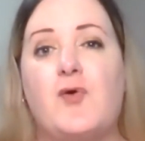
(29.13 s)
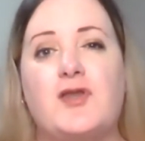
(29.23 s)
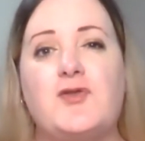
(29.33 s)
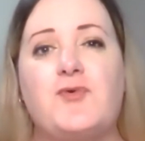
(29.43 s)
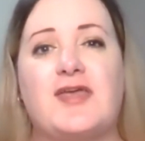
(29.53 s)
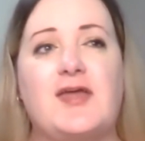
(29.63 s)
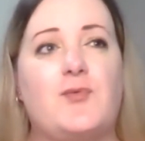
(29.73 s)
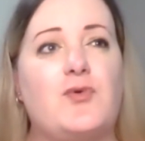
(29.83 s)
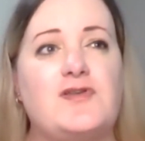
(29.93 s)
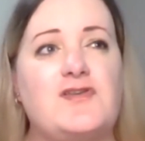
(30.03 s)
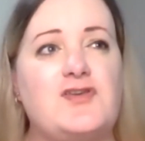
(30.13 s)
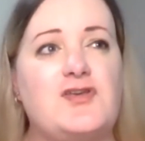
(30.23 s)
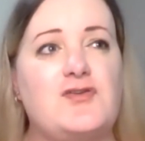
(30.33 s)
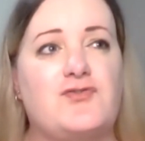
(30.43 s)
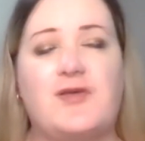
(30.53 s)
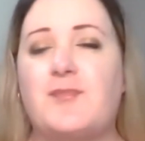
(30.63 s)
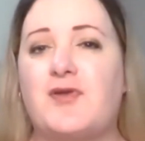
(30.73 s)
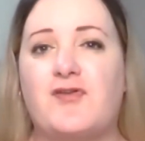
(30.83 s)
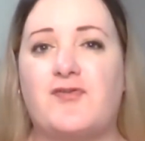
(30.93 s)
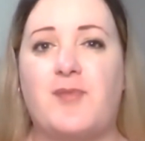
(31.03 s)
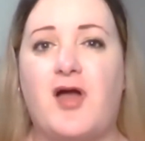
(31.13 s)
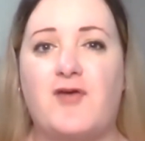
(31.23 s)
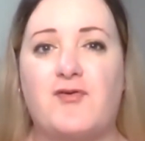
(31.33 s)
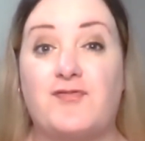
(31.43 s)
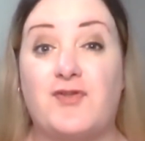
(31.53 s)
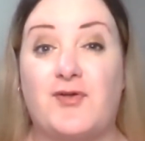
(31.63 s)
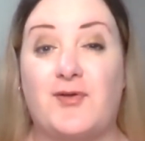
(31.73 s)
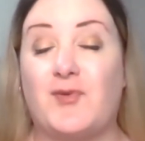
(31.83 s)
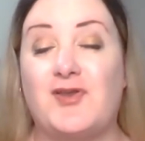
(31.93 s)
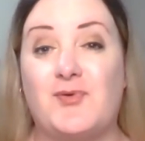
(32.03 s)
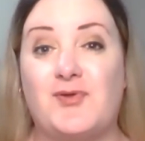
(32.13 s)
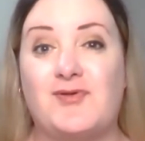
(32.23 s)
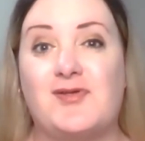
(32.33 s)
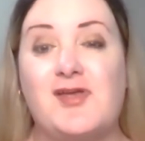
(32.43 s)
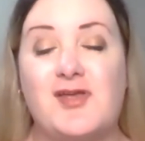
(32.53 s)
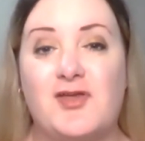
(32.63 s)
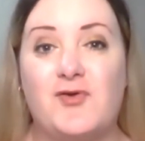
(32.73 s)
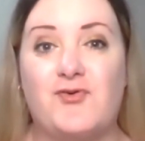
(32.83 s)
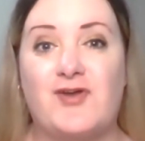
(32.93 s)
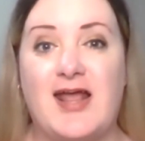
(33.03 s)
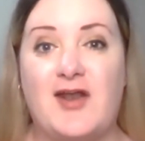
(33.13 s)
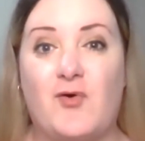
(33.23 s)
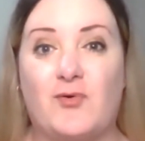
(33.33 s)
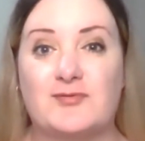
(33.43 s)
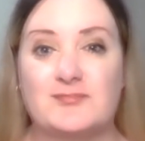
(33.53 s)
When you were a kid, what did you dream and aspire of doing when you were an adult?